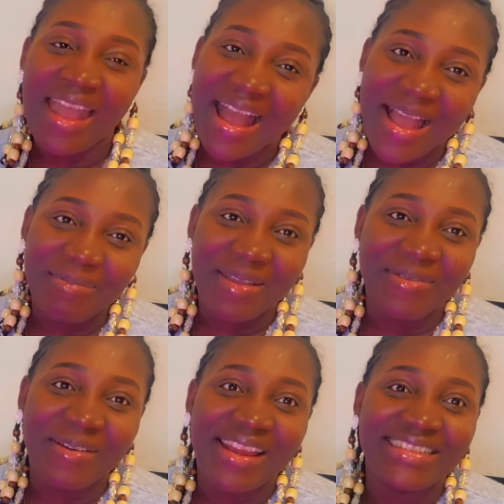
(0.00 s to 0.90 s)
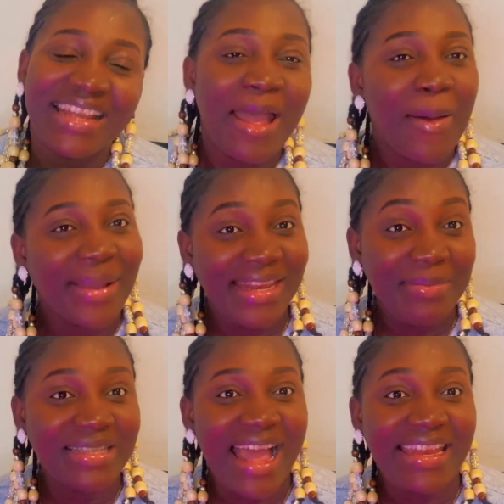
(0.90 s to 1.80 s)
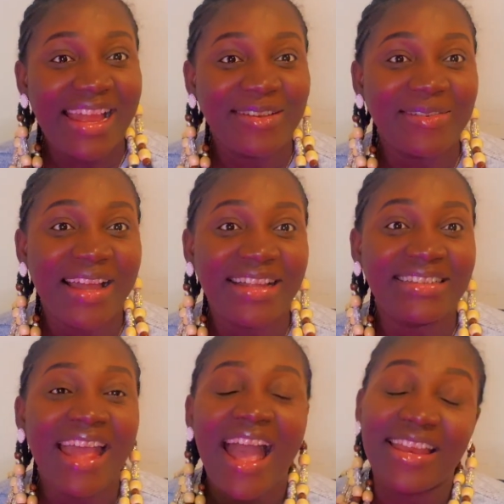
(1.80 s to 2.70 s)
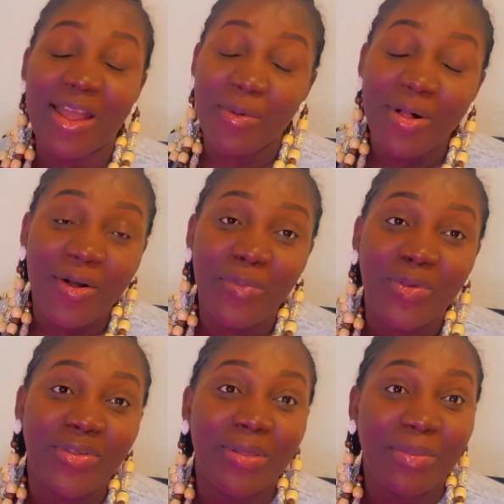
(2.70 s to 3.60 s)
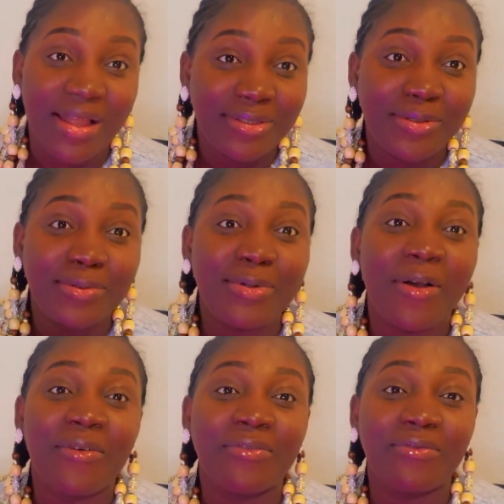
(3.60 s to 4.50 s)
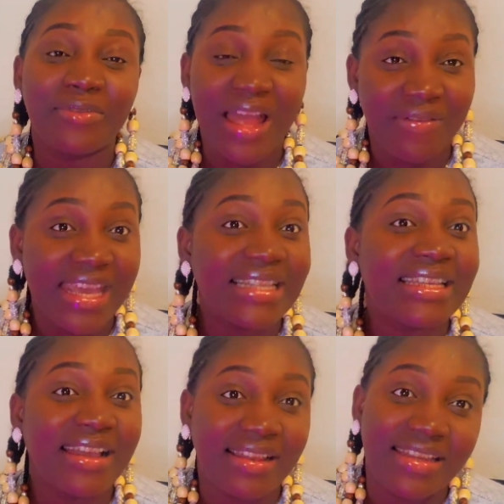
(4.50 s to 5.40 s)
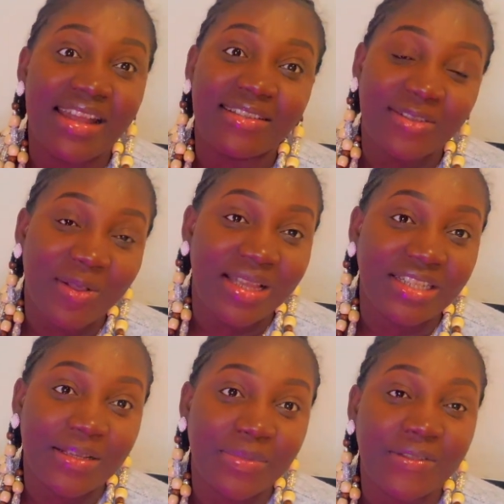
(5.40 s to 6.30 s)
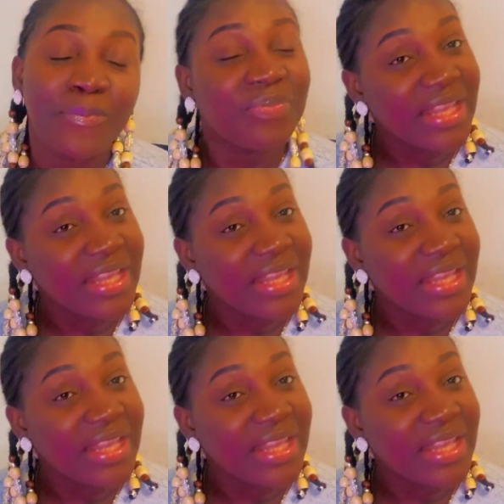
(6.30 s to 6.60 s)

Hi my friend, my name is Anya Lohan and I welcome you to the part 2 of Navigating Canadian Scholarships.